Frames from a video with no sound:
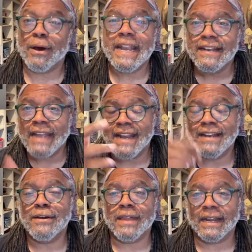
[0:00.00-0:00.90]
so I didn't I
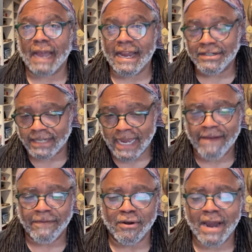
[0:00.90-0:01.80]
didn't know that. I used to
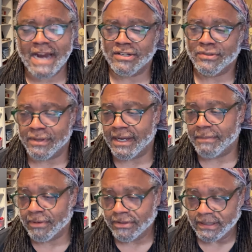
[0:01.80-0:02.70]
have interactions with
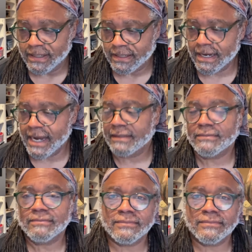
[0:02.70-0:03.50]
that person, and yeah.